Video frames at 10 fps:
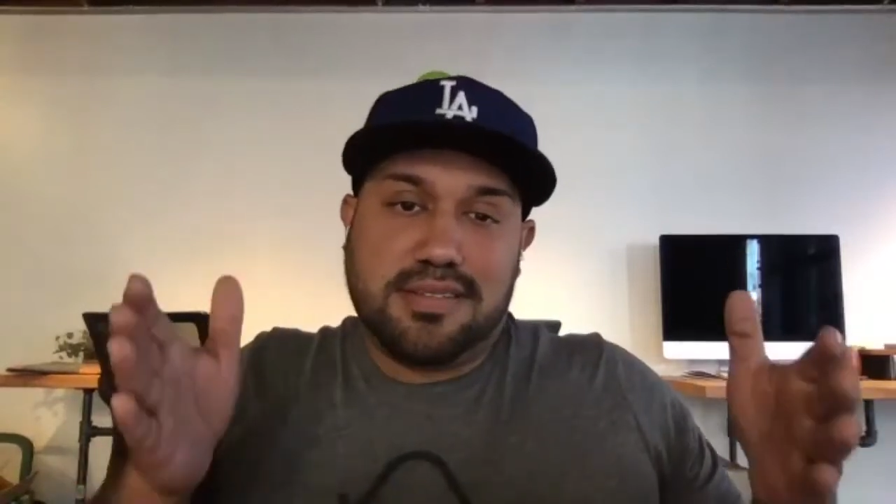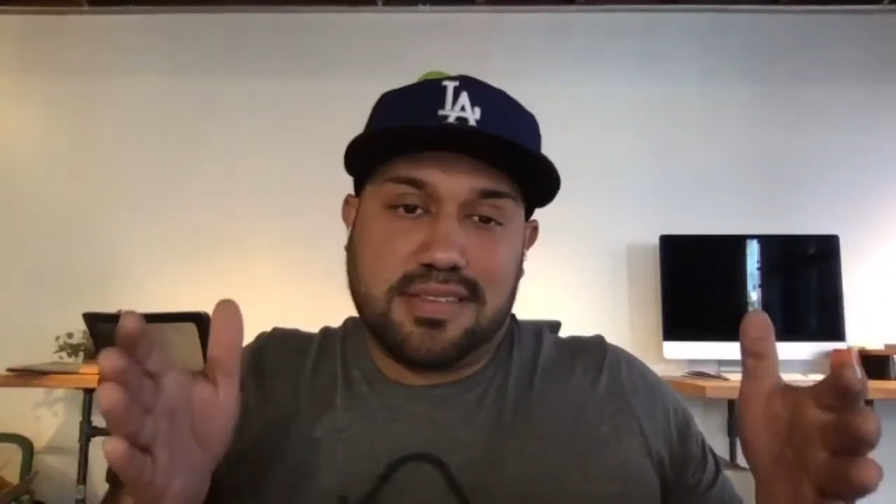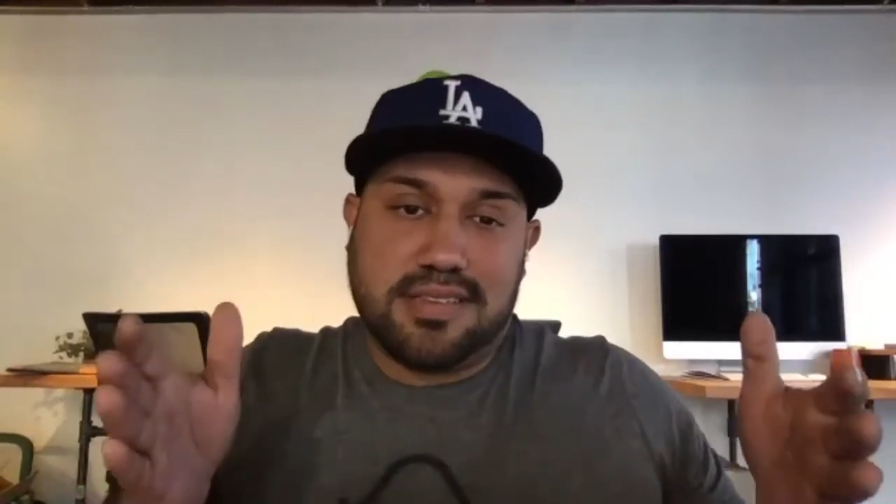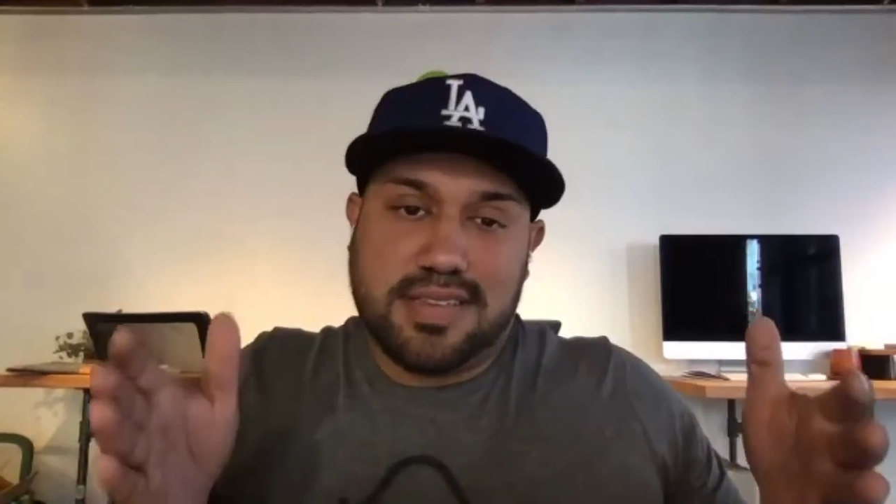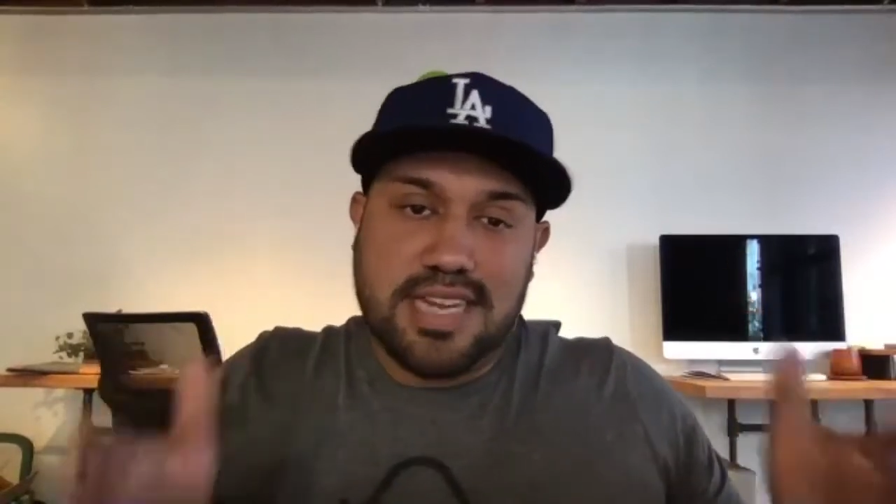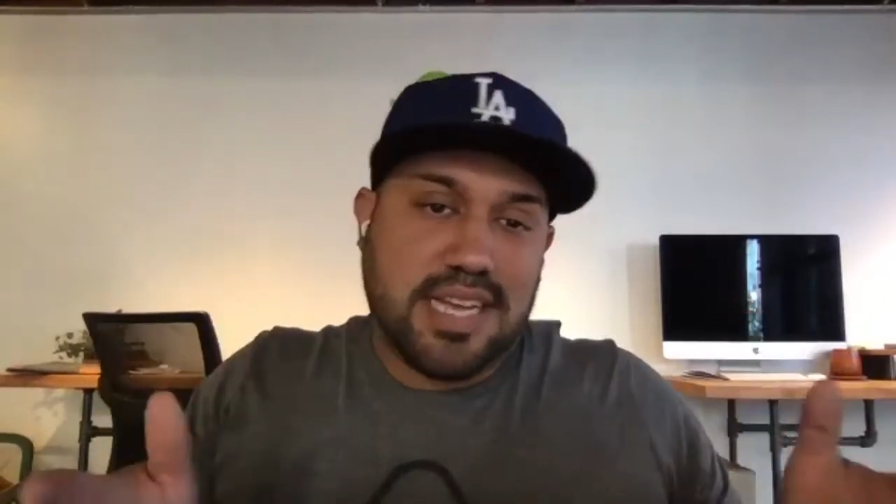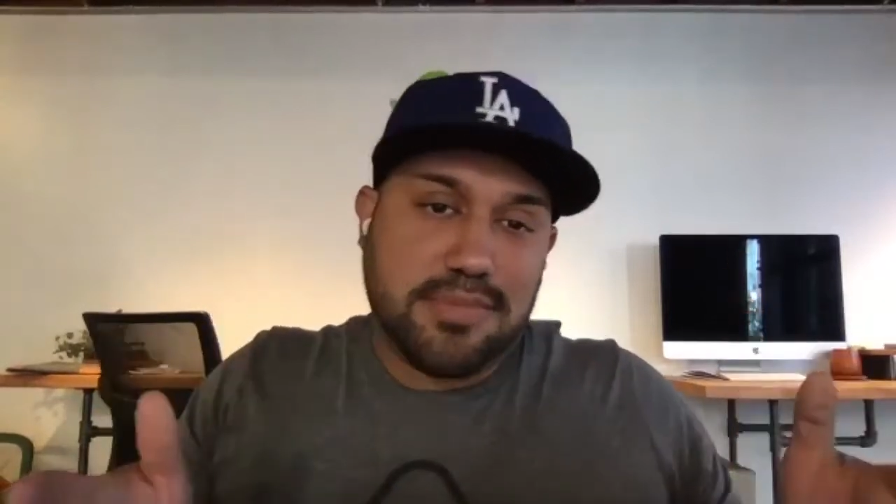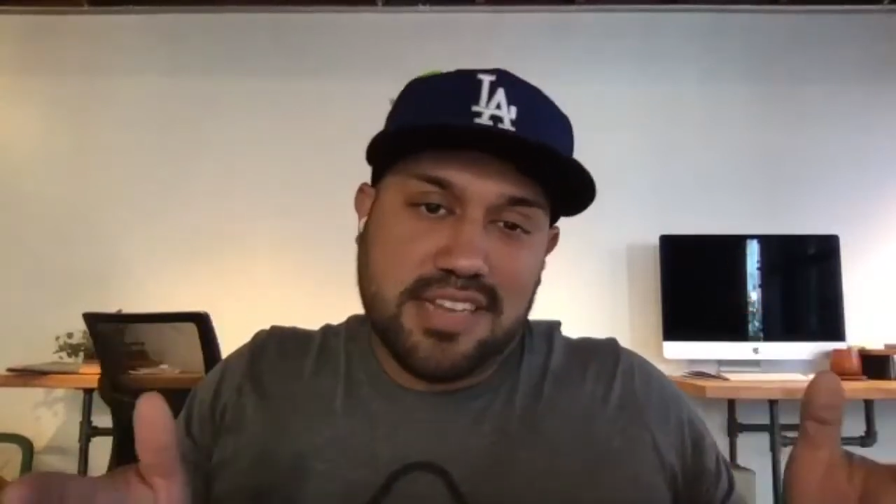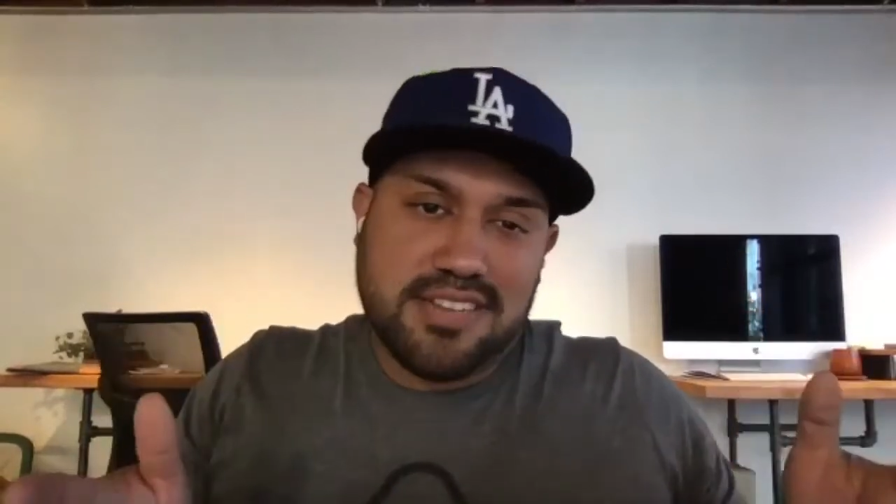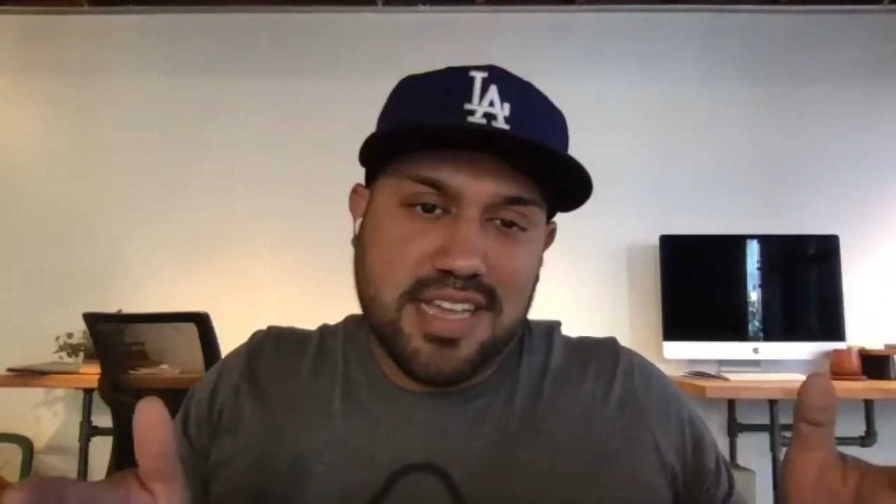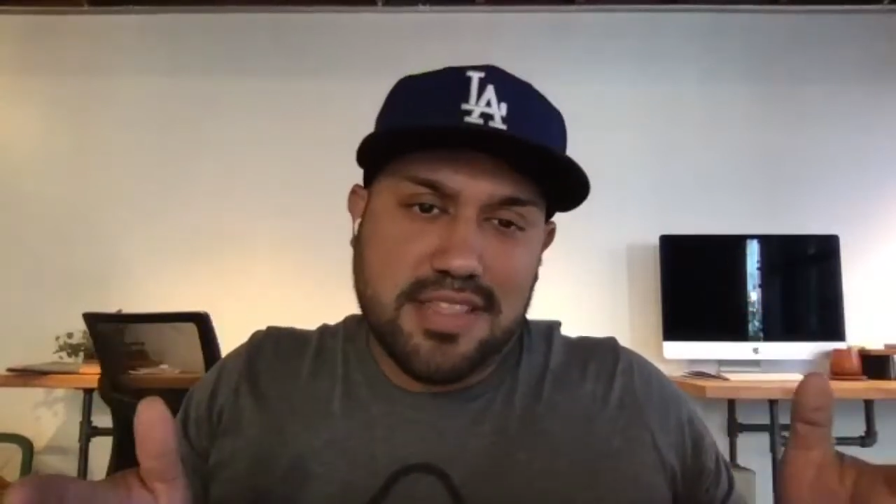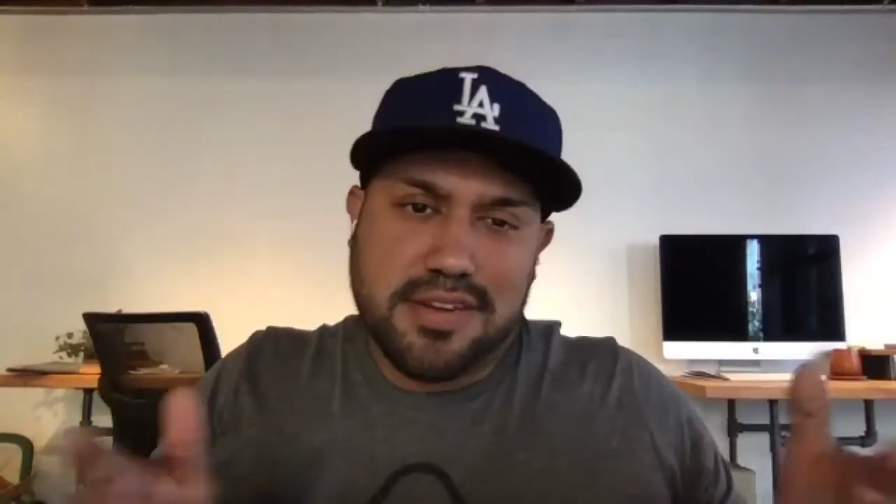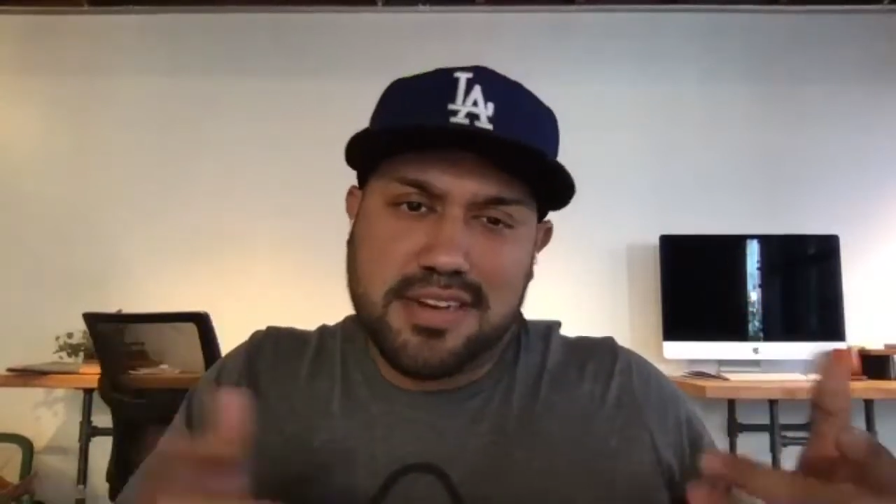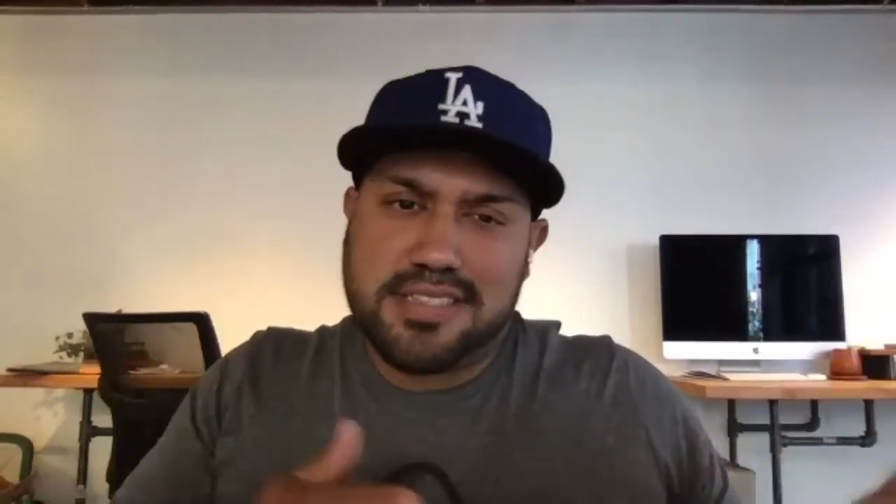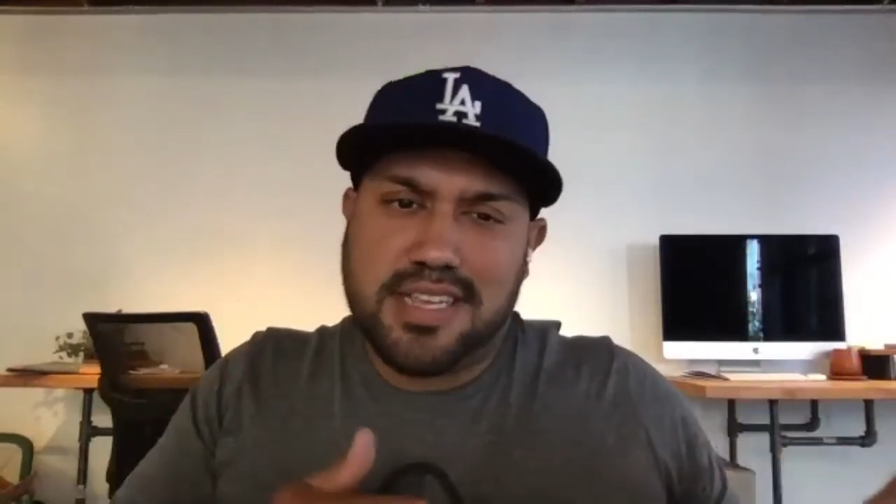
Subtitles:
9 times out of 10, they're going to